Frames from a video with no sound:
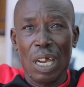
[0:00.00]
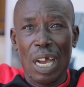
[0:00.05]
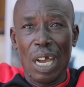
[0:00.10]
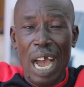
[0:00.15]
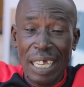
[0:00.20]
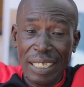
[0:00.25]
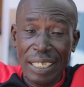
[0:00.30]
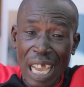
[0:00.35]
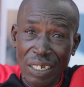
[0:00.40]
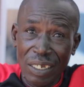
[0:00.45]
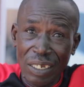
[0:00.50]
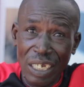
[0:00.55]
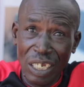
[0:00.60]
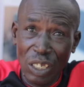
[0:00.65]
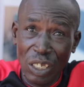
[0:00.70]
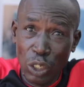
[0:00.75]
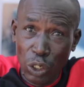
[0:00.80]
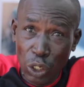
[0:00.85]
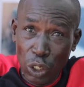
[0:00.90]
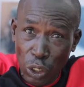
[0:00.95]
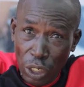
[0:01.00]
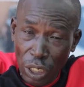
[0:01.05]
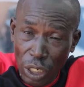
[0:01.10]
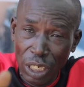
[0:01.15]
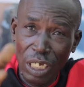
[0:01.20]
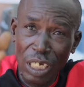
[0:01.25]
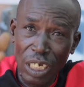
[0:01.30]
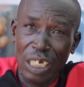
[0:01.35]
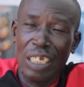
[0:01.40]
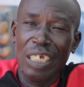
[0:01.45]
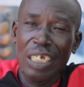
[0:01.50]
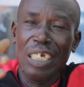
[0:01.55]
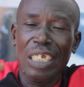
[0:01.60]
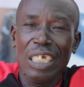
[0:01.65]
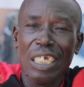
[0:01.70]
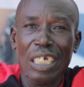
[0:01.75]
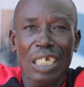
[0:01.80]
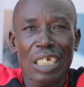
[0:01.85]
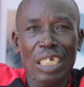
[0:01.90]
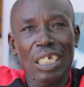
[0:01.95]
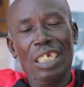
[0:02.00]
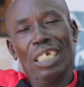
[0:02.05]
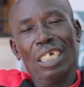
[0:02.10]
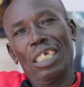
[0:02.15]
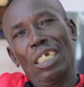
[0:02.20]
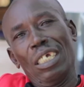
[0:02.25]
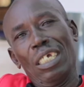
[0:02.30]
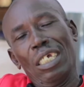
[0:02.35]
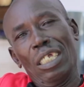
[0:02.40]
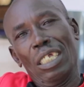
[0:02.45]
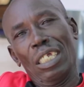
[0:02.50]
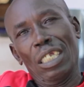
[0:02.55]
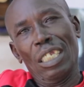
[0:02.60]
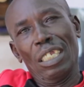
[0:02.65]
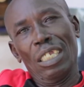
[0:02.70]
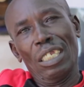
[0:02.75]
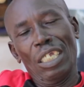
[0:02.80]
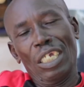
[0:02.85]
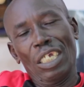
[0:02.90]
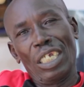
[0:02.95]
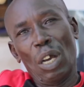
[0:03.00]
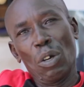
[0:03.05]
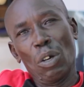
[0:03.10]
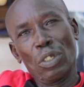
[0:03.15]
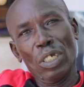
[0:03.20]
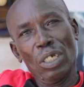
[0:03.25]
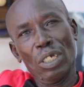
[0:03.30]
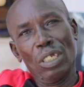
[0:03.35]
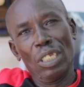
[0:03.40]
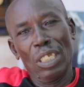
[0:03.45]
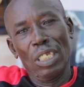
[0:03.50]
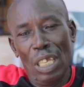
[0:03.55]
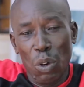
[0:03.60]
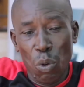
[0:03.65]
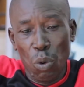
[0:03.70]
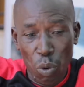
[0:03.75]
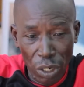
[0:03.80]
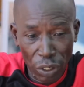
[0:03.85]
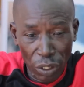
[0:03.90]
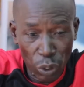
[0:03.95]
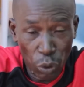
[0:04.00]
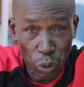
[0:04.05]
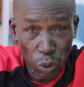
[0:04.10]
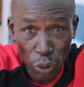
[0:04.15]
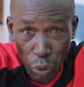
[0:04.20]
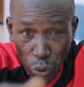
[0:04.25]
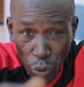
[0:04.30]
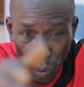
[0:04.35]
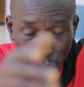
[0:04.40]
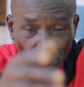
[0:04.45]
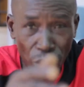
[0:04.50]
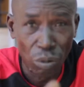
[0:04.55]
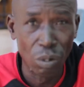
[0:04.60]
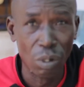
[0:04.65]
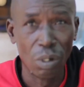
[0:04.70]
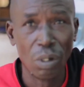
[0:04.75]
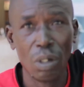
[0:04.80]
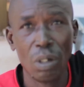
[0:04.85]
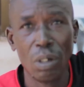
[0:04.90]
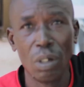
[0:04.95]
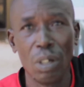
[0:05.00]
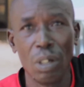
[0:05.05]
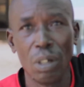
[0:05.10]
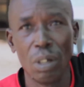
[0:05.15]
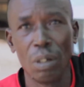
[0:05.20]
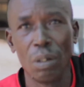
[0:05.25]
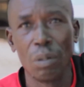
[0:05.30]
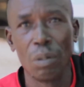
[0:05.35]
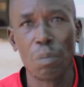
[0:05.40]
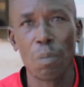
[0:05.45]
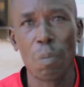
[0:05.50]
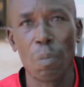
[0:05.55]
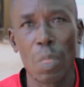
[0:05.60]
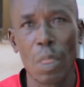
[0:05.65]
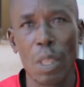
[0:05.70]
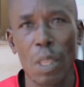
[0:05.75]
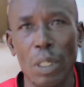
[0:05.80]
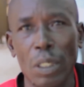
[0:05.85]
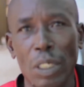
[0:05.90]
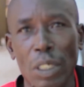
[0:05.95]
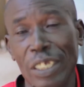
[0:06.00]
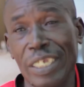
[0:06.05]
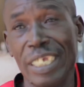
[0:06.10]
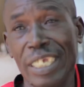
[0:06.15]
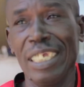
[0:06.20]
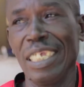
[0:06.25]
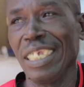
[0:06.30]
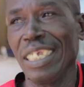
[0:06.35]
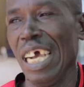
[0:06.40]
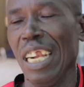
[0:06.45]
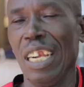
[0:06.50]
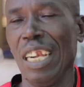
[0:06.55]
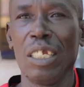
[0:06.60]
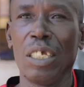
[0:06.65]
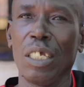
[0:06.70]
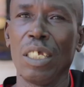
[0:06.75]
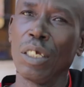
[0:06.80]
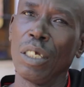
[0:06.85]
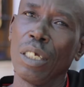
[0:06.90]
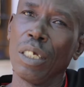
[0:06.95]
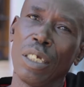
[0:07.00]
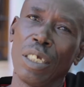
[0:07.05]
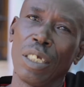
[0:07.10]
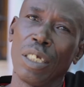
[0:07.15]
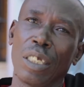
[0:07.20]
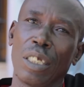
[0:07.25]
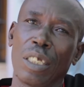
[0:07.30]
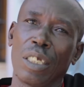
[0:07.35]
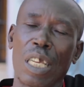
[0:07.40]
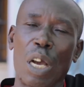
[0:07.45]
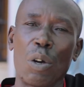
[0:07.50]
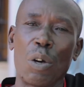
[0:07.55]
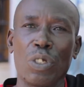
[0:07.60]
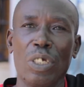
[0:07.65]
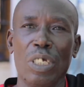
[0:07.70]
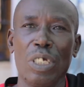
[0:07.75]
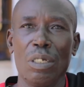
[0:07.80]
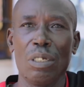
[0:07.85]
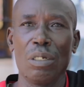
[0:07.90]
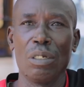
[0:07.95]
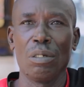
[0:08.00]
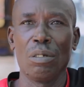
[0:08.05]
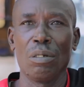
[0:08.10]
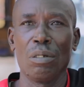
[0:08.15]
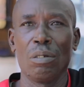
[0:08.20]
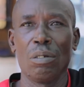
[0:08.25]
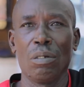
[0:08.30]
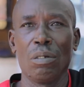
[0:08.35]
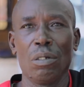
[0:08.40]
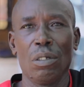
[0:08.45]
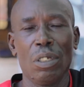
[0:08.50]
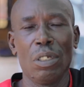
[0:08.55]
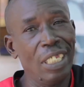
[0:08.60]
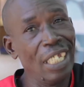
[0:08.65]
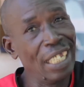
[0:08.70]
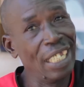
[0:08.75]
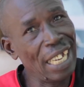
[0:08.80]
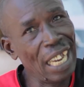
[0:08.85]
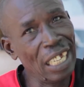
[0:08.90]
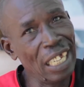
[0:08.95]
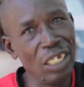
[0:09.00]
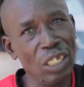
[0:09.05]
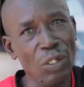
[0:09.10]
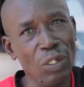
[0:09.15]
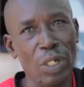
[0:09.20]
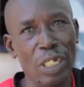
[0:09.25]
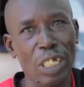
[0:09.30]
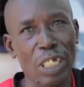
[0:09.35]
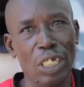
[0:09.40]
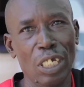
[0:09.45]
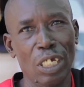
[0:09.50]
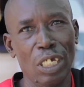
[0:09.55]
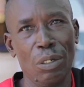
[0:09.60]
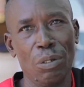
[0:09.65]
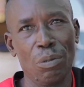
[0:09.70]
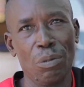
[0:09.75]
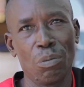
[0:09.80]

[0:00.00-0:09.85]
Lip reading: After the shouting, it was two. They see this girl shouting. They carry this very girl.